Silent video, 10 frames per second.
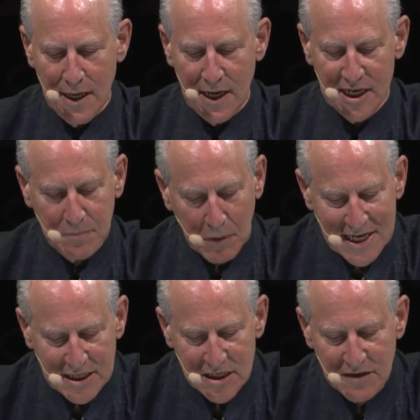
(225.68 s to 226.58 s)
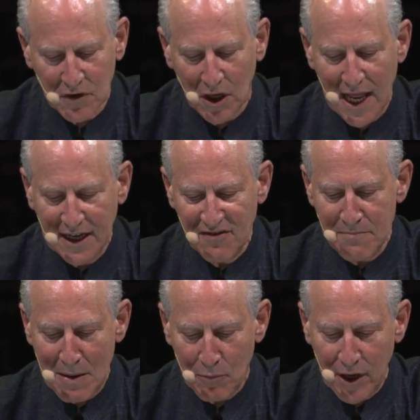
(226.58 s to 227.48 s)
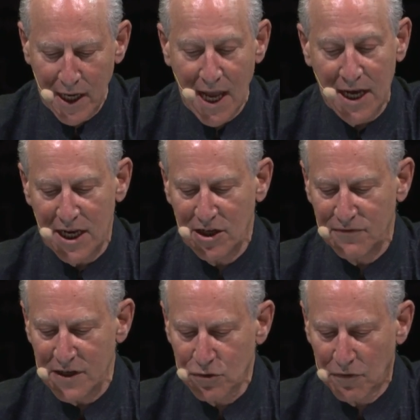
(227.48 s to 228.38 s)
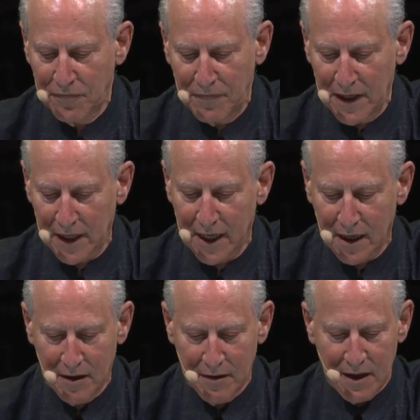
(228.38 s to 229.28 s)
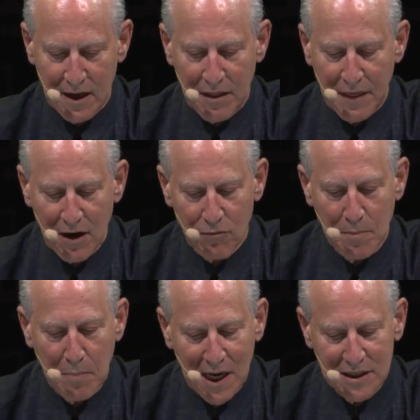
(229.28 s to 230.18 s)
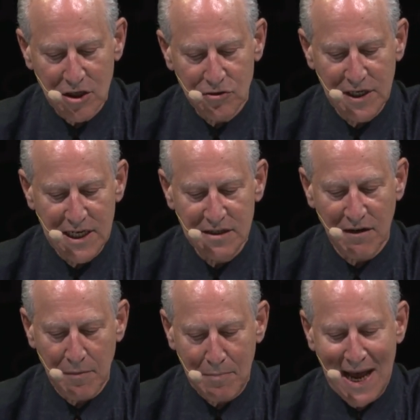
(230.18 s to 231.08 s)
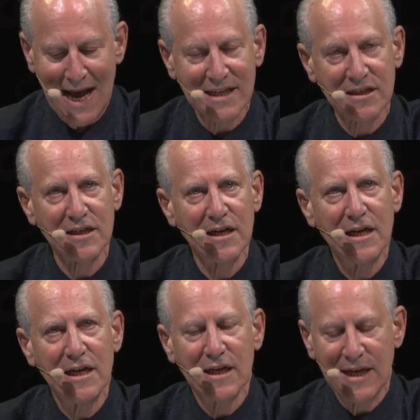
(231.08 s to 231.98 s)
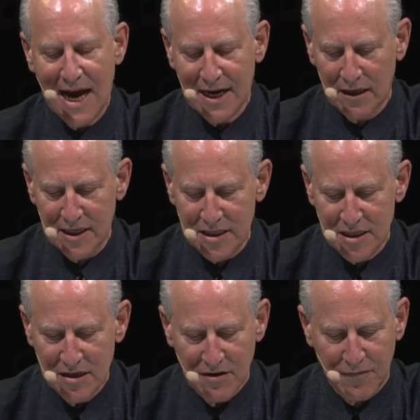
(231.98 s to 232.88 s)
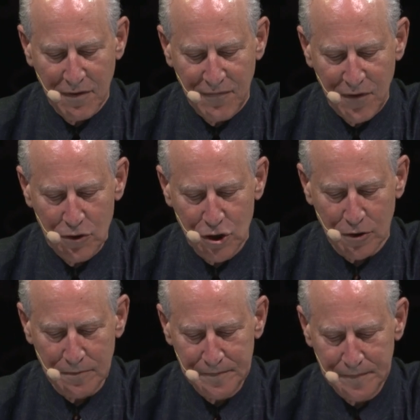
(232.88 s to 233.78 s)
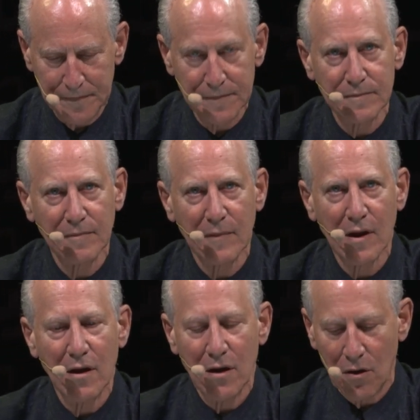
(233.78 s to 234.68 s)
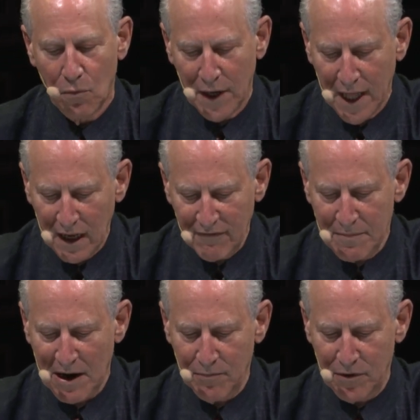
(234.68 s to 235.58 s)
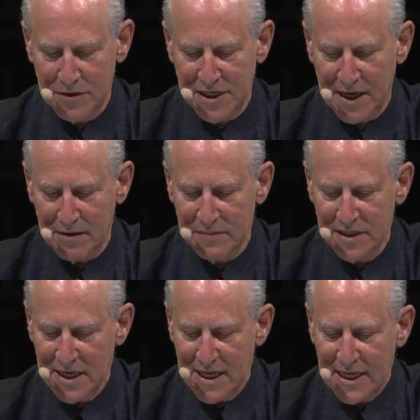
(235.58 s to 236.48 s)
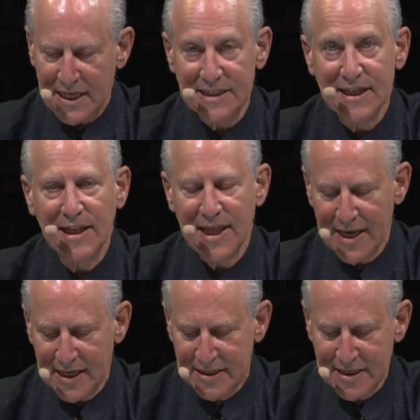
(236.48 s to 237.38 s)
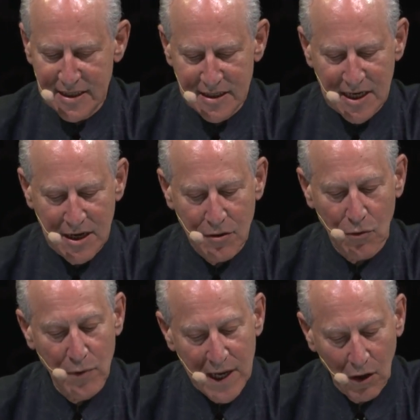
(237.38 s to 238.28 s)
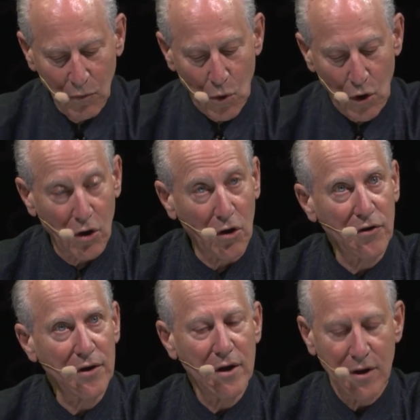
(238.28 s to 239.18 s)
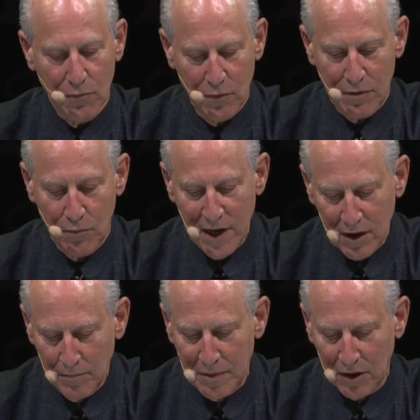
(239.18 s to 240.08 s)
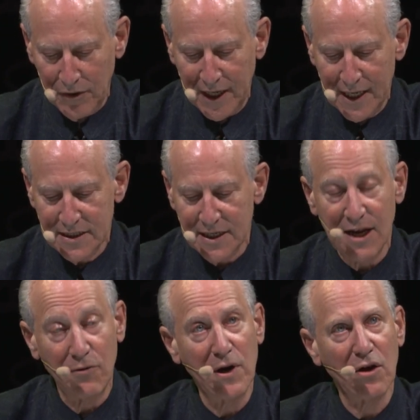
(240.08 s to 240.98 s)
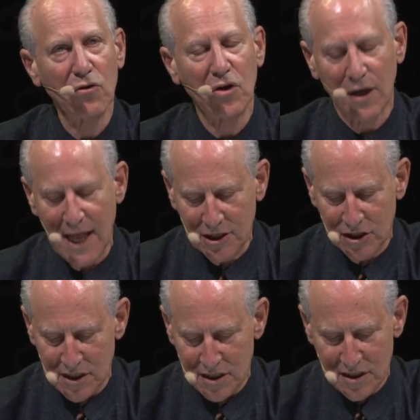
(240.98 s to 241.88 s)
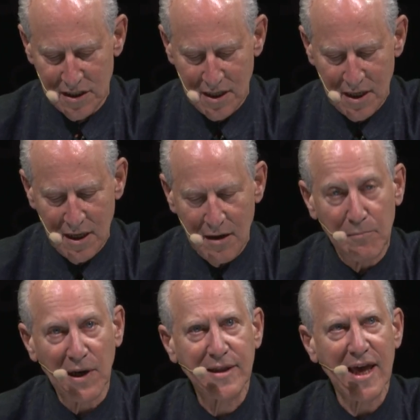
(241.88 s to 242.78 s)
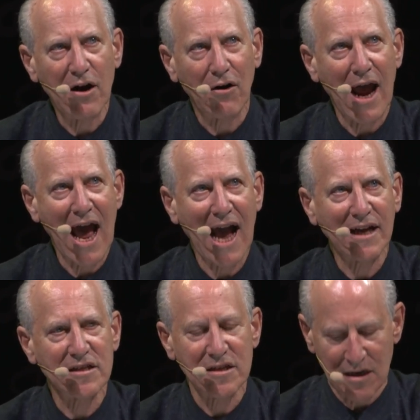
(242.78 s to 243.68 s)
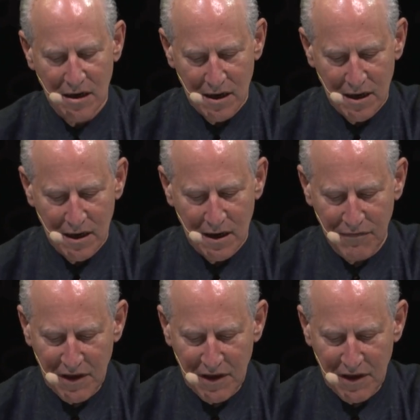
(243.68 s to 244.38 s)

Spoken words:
As places of collective memory and individual feeling, they are repositories of the past, catalysts for the future. What I love about museums is that they exist in the real world with real buildings and real collections, but they are acts of the